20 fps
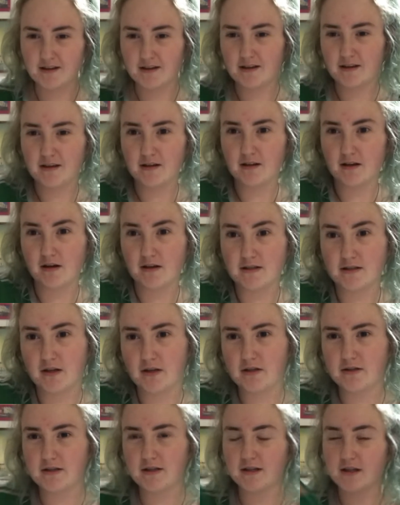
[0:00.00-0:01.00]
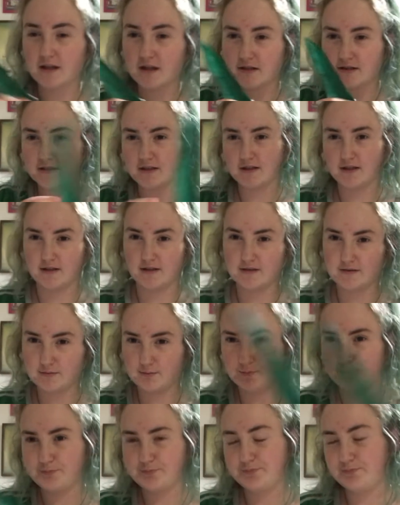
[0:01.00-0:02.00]
there's, there's
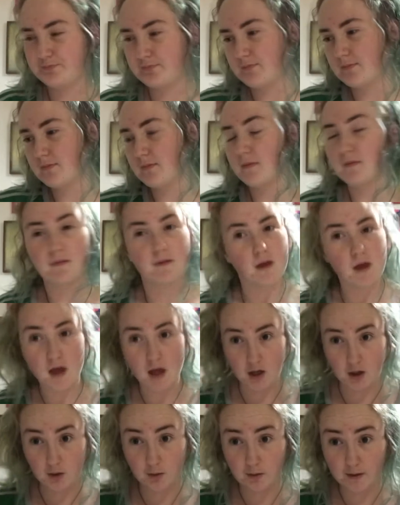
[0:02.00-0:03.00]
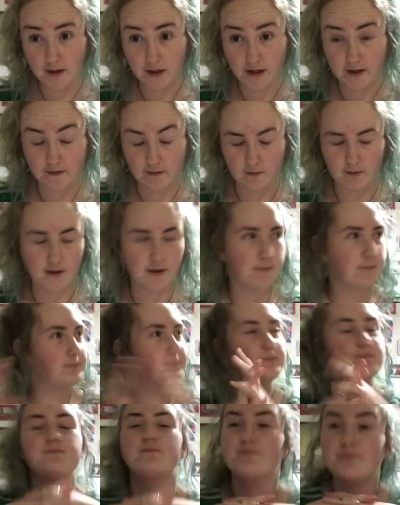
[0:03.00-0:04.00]
a, a quill in the way.
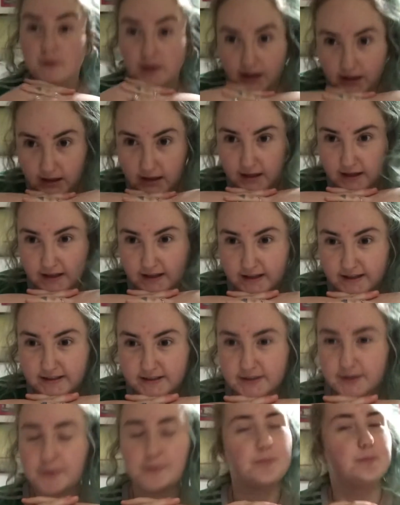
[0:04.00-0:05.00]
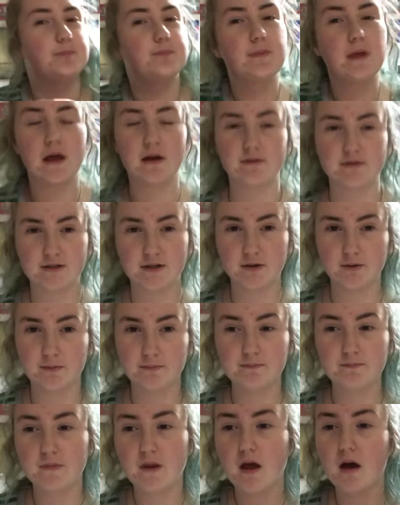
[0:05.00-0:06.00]
So, how's it going?
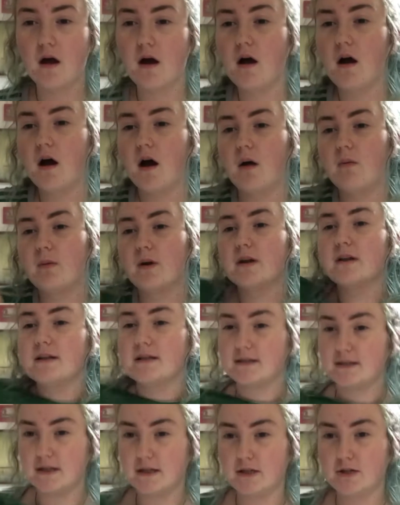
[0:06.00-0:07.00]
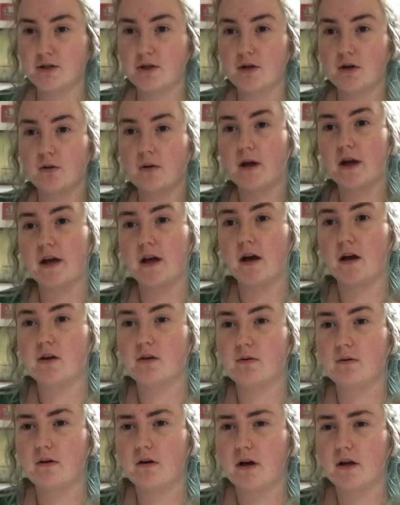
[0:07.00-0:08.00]
I'm wearing this t-shirt. Okay, I
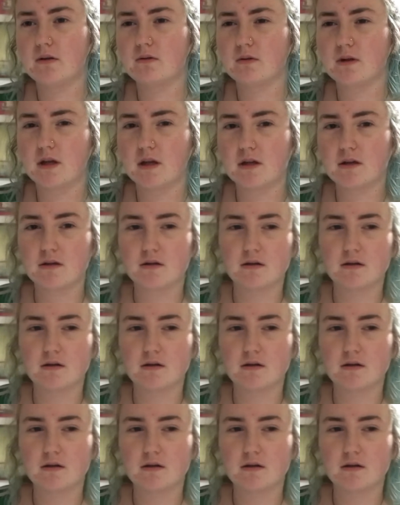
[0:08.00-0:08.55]
know I don't think